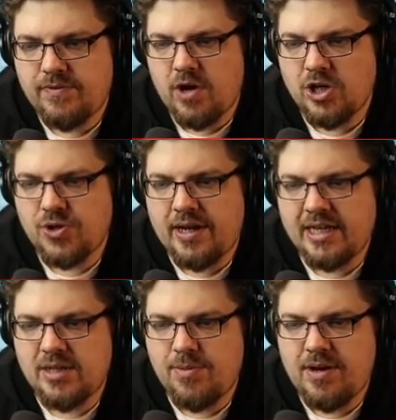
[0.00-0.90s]
We've got to try
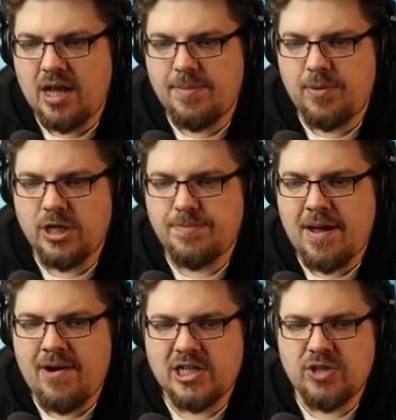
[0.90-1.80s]
and get something out of the boys.
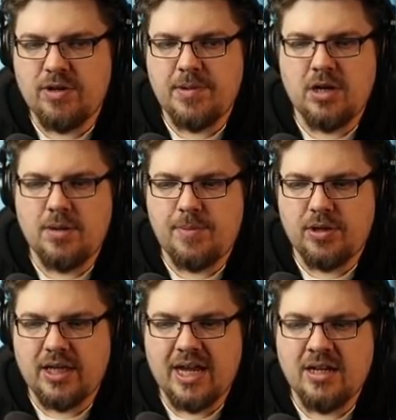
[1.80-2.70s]
Barras already been on the
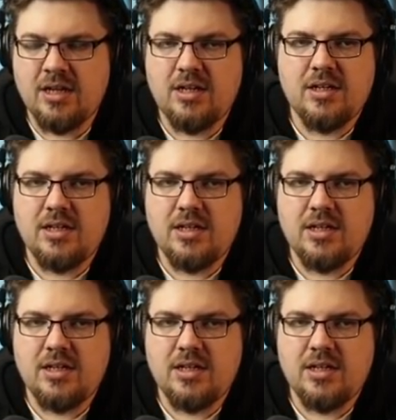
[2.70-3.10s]
booking.